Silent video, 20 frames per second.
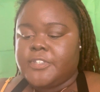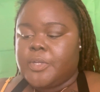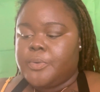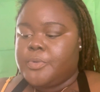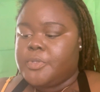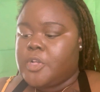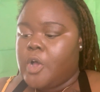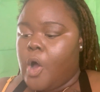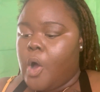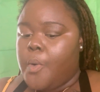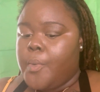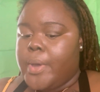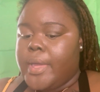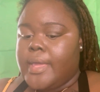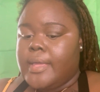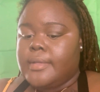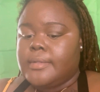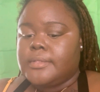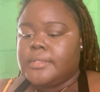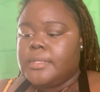It was
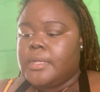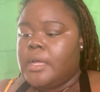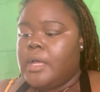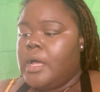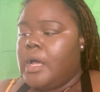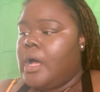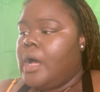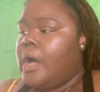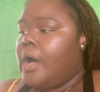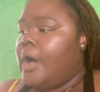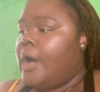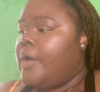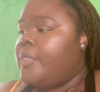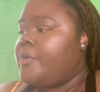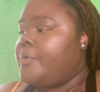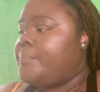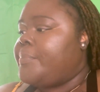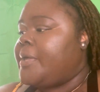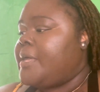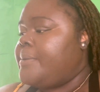always
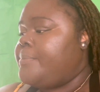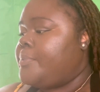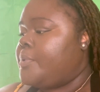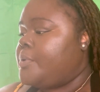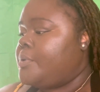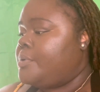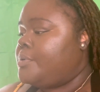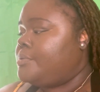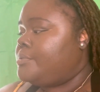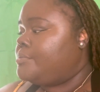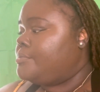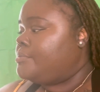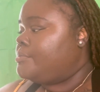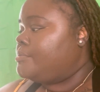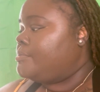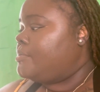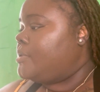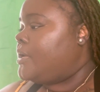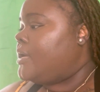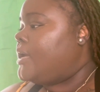other people
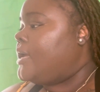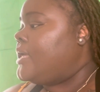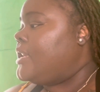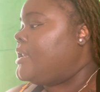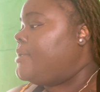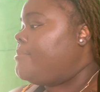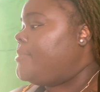in the